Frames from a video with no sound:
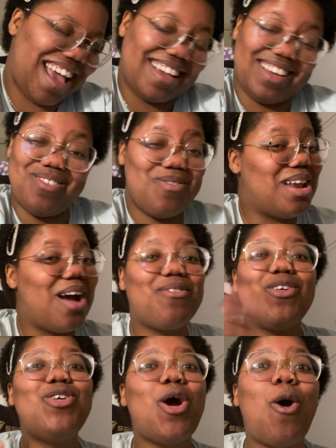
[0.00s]
You
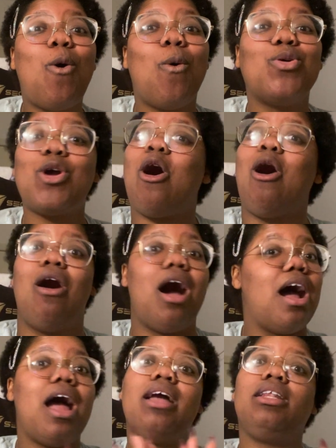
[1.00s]
never know, y'all.
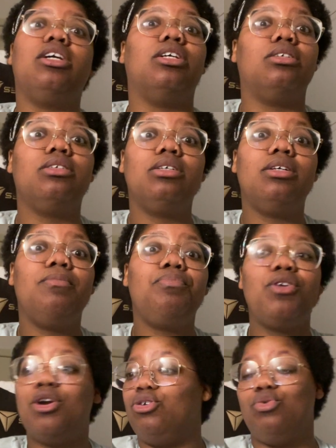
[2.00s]
Look,
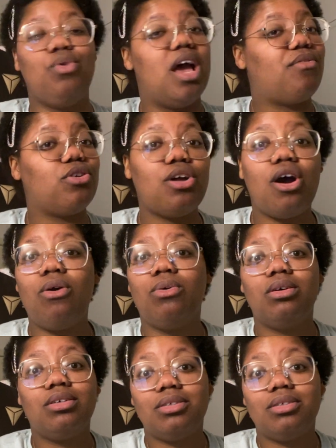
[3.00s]
you never know.